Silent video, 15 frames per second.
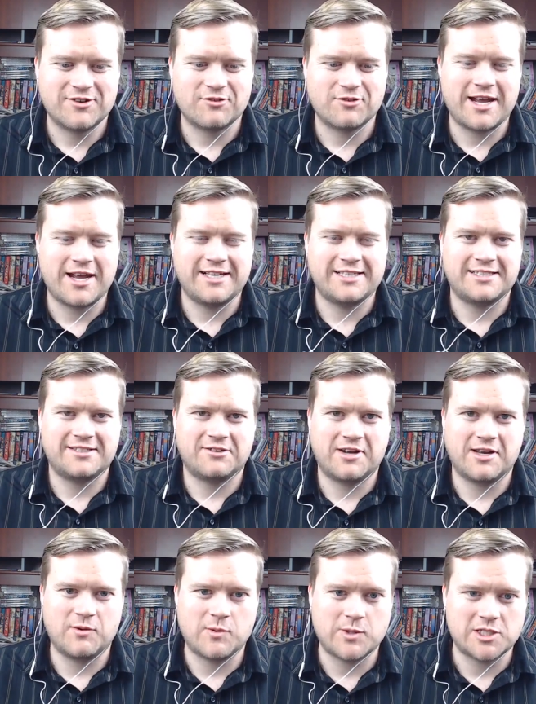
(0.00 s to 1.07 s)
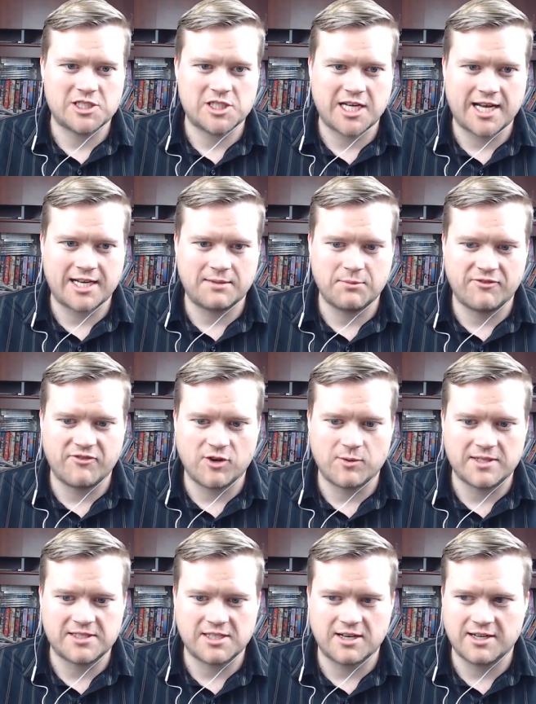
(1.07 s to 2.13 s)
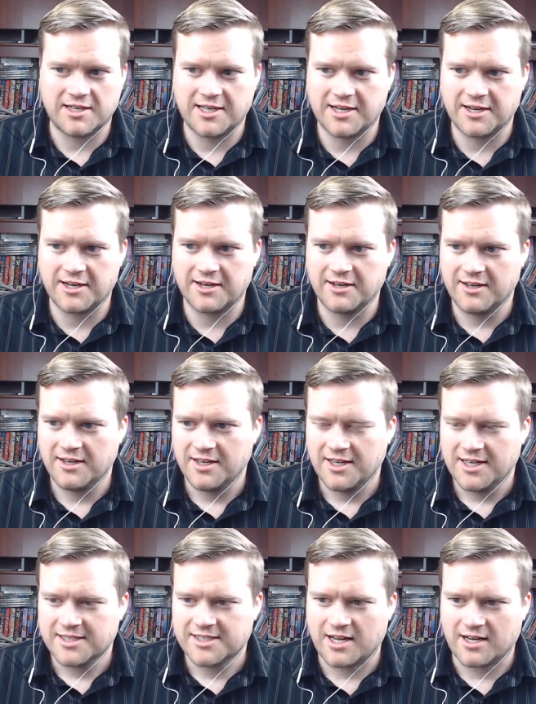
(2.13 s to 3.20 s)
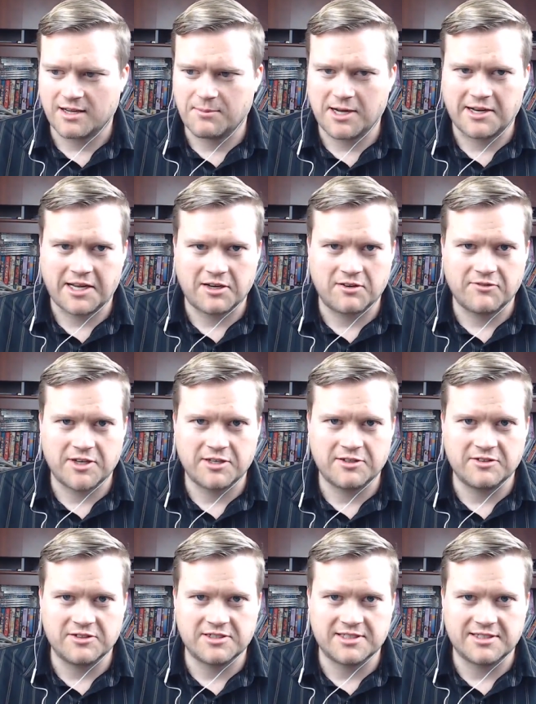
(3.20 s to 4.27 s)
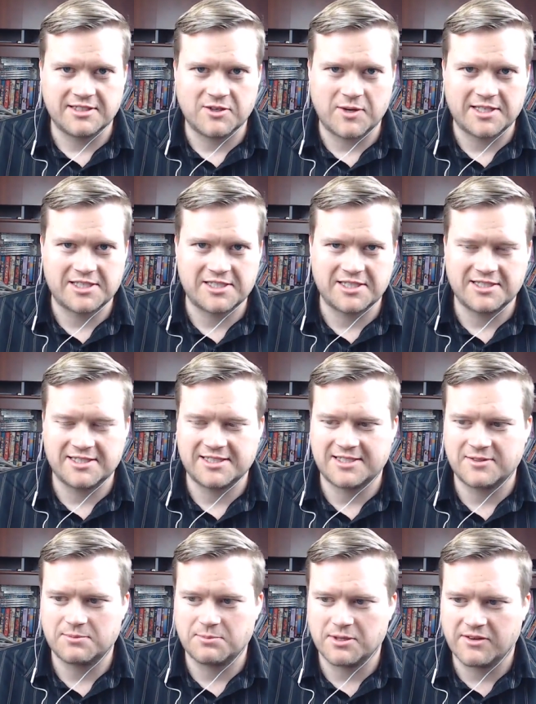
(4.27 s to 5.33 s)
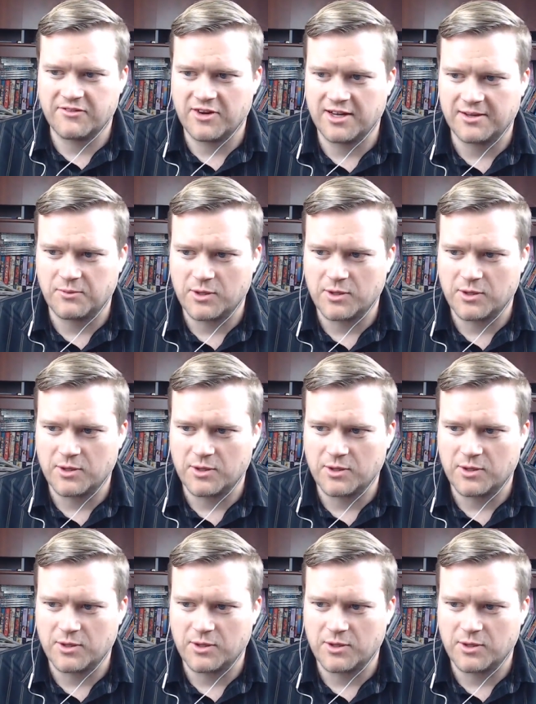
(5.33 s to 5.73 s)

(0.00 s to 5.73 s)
Great, great. We were just chatting before we started here, talking about interviews and questions. It's pretty fun.